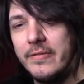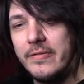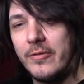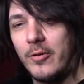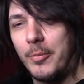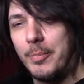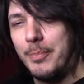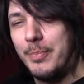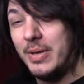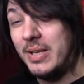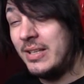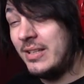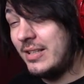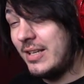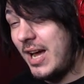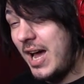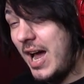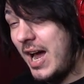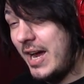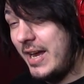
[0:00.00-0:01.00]
forbidden
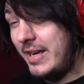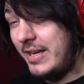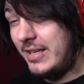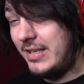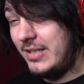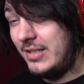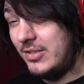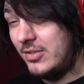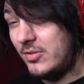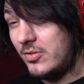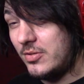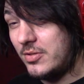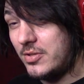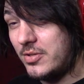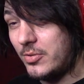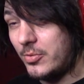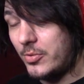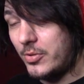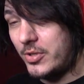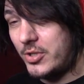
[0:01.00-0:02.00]
high
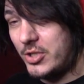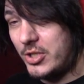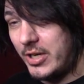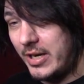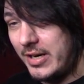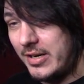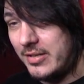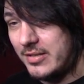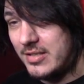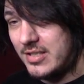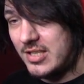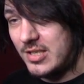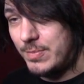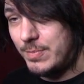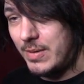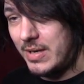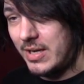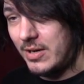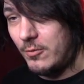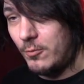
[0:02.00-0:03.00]
heels, or child
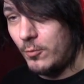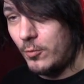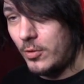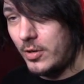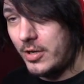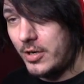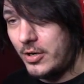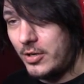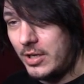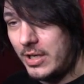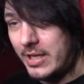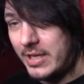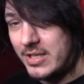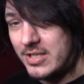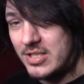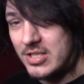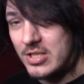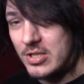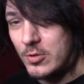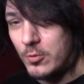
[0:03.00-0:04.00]
spitting water like
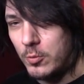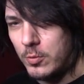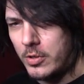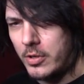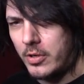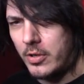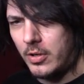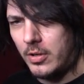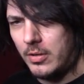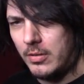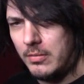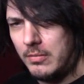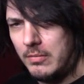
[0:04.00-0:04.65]
Squirtle.